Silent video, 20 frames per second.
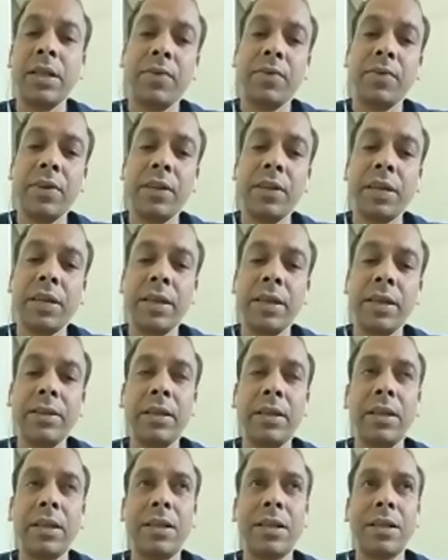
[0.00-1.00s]
will get
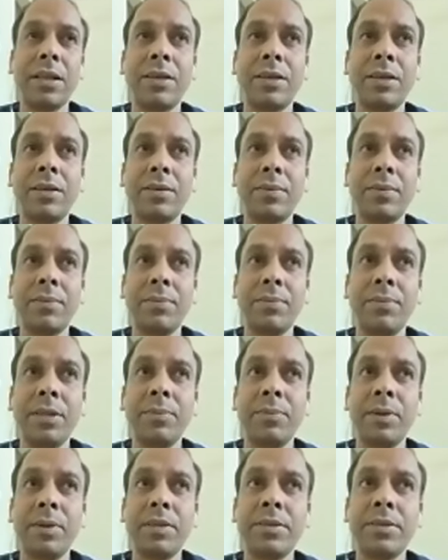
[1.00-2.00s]
like
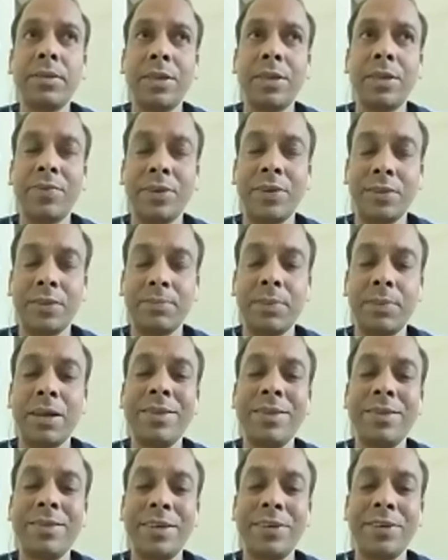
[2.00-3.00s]
minimal side effects,
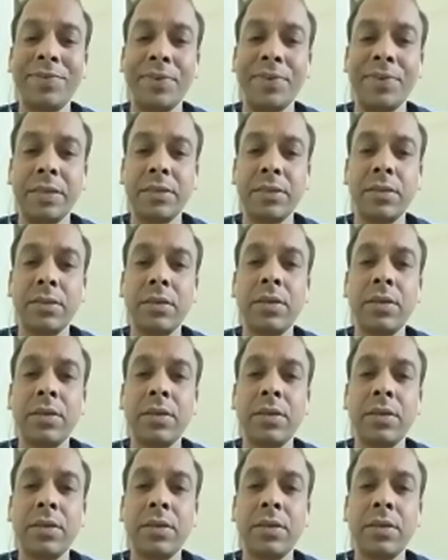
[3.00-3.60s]
mild side effects.